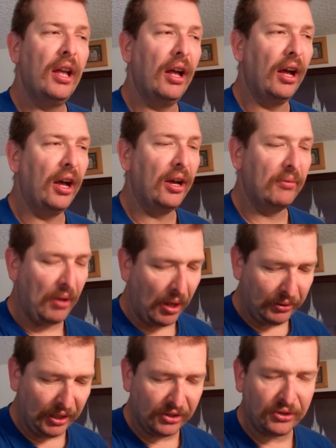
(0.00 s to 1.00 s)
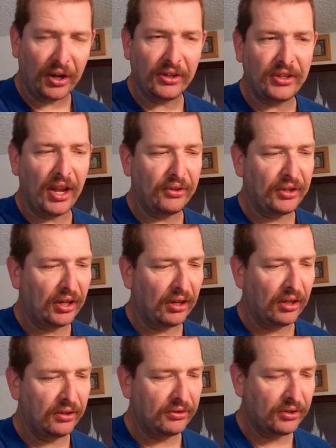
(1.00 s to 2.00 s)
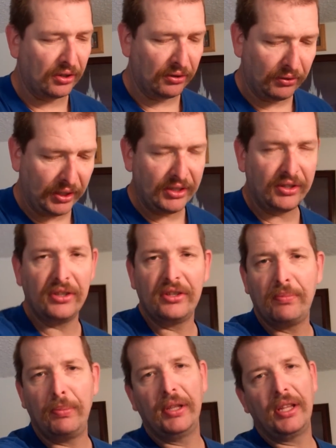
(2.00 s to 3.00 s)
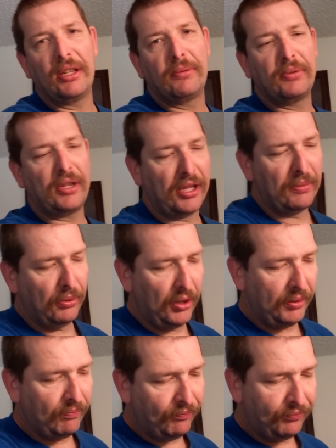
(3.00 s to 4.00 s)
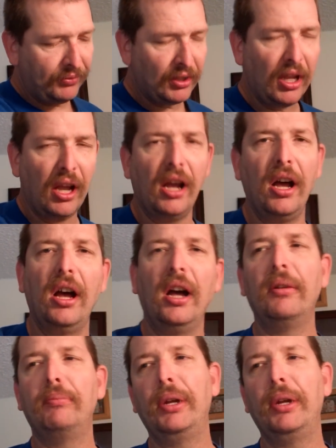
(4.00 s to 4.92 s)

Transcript: I get stressed out there on certain reasons, but that's beside the point.